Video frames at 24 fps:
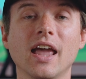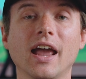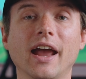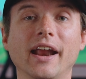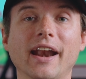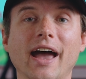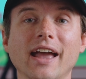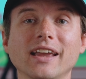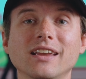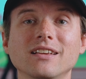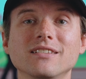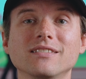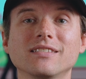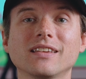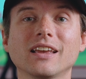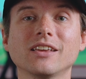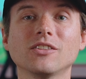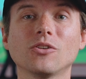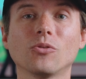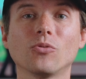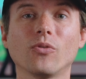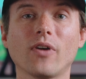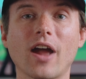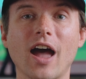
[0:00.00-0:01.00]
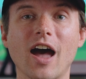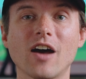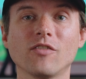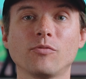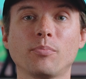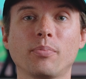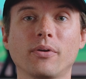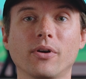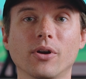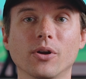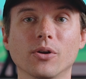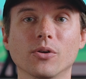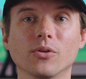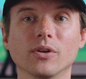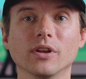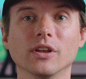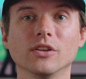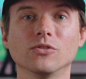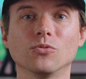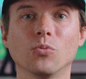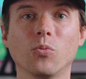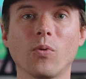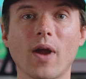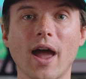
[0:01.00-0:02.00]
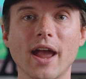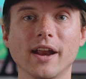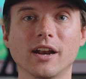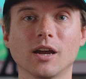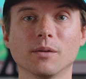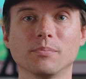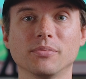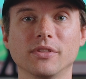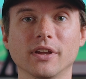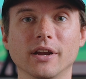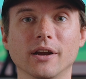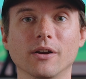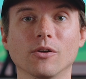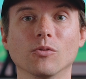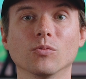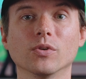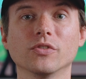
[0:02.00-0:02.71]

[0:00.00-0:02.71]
And I can say the RAV Pro is right up there